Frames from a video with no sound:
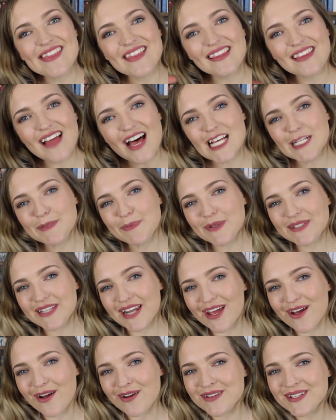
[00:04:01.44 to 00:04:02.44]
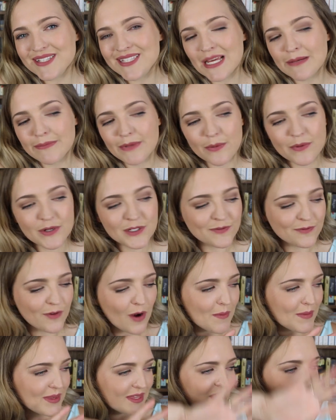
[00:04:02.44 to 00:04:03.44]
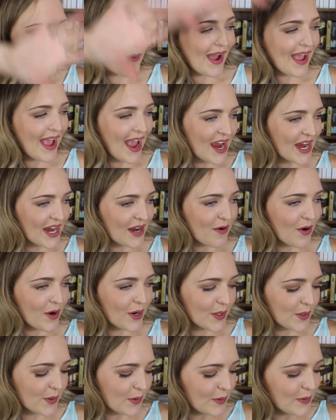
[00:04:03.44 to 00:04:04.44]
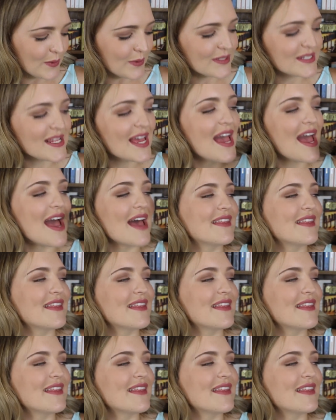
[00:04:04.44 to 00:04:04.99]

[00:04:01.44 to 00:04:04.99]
And the last book that I got in December was from the YA Chronicles,